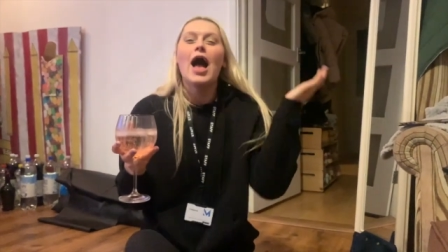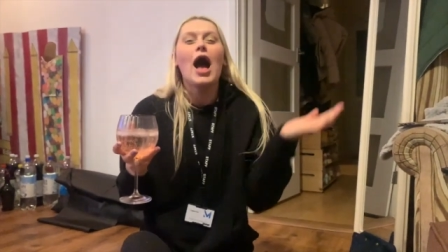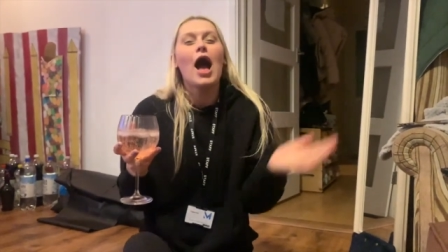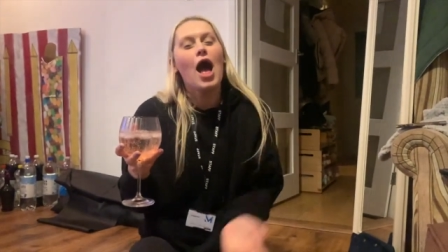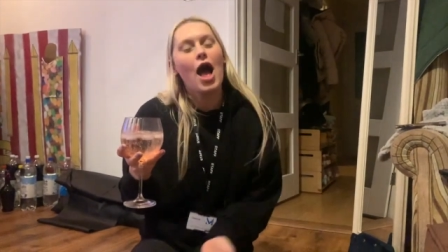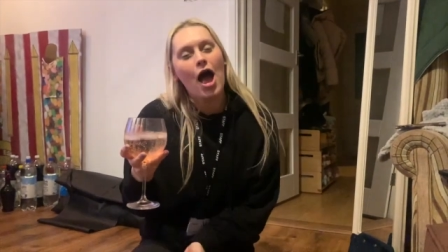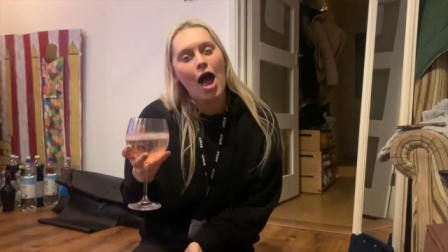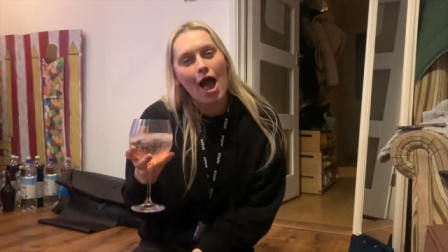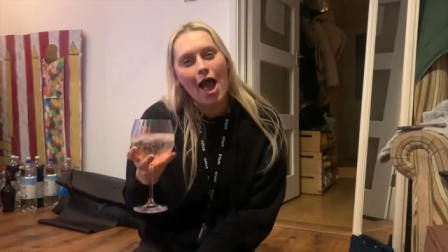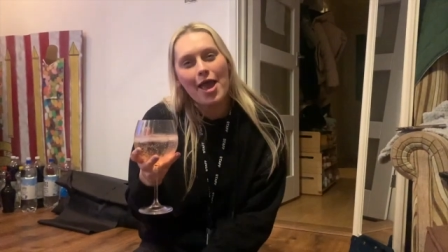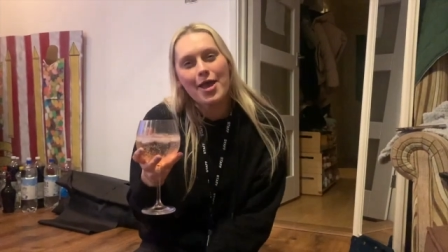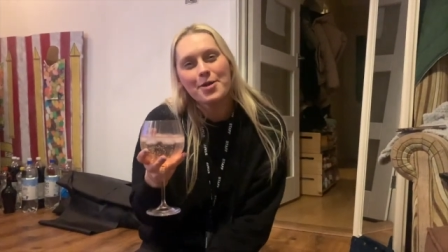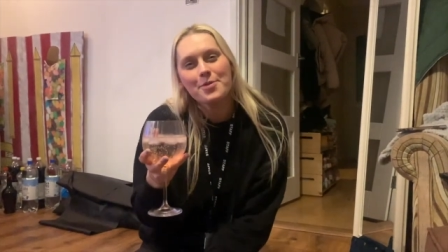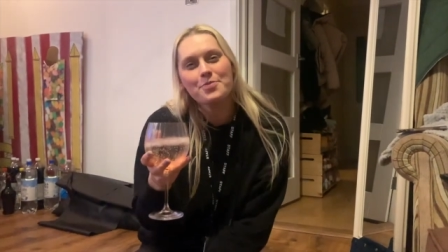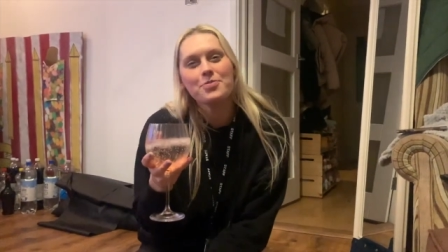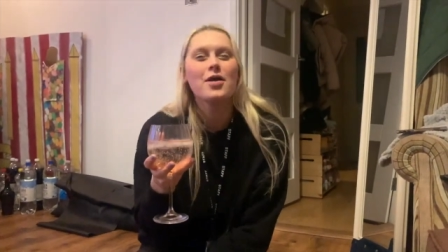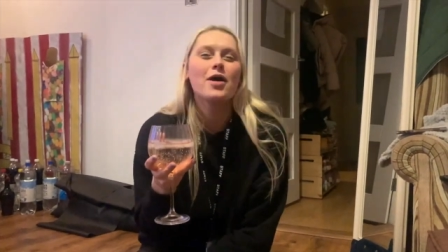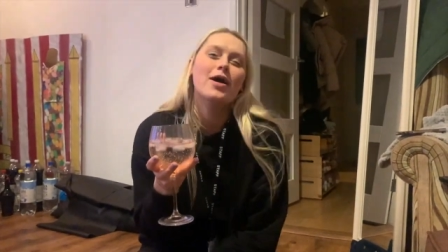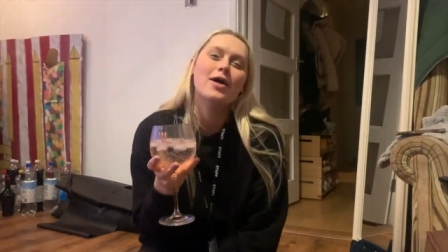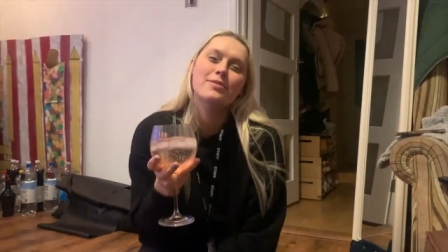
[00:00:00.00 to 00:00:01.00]
Hi,
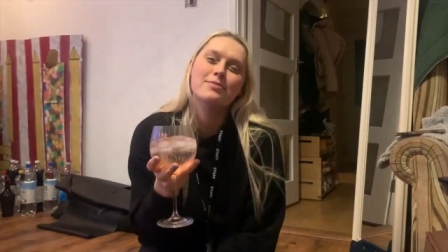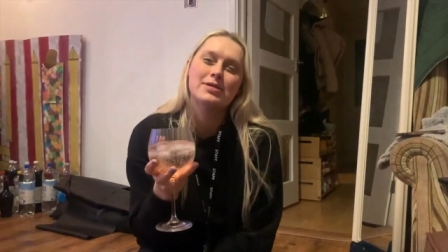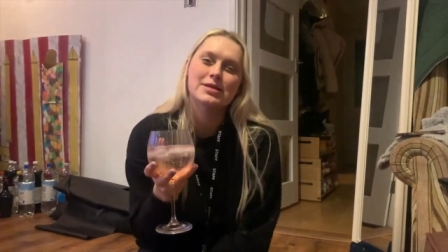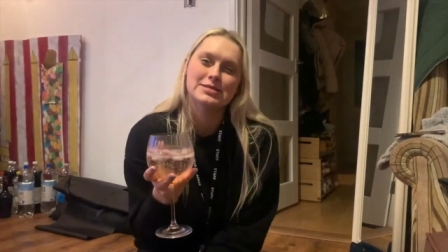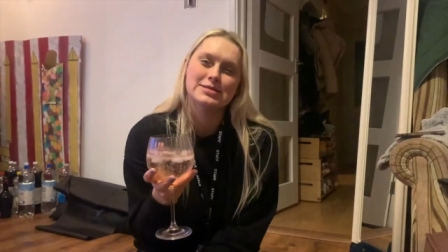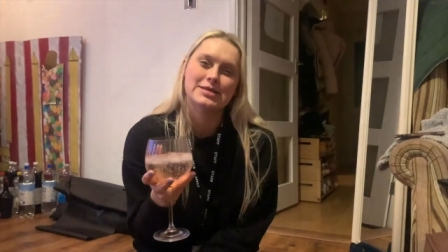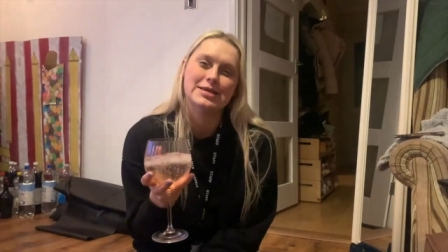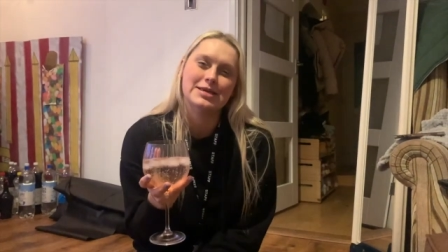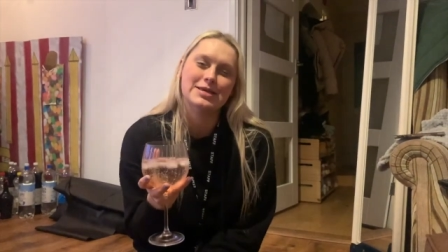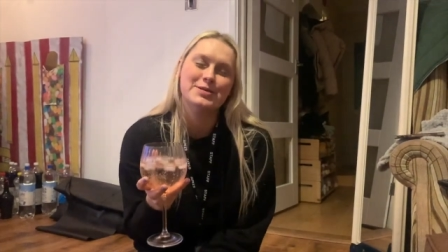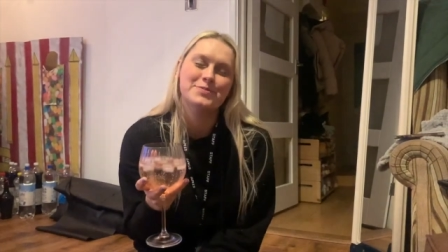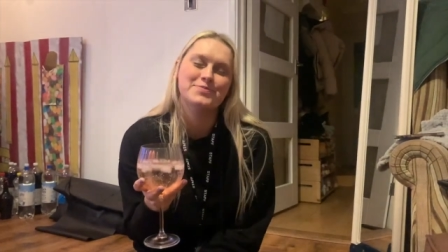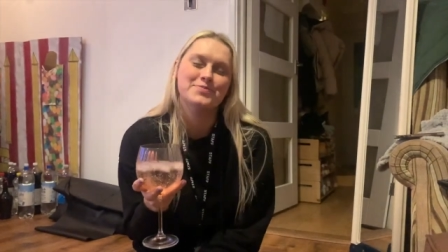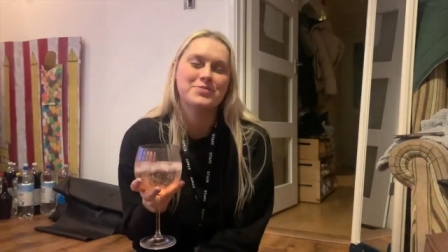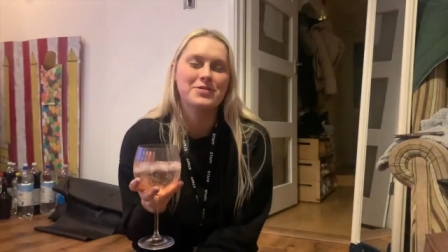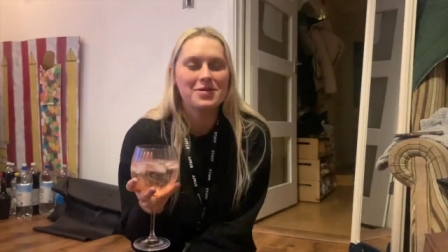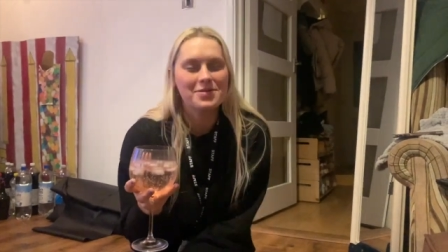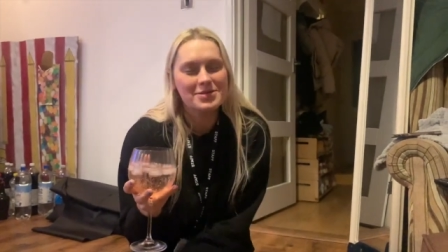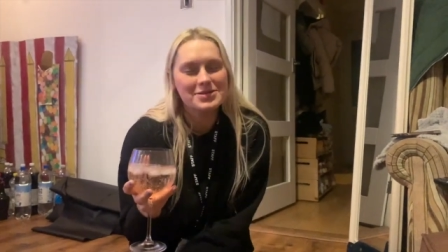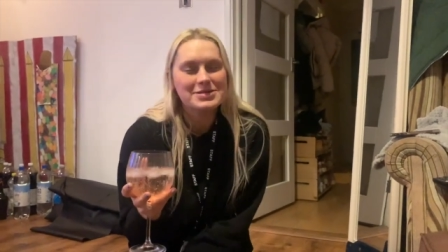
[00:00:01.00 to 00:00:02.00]
I'm Lizzie,
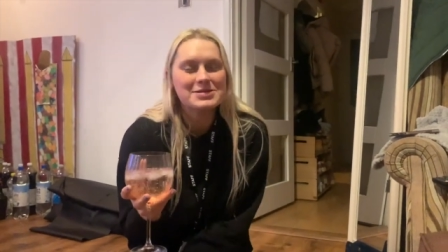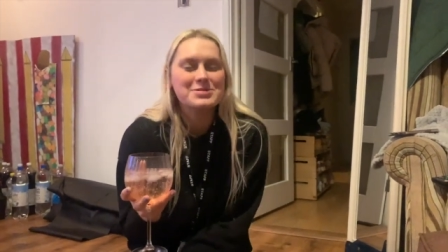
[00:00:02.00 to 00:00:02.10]
and this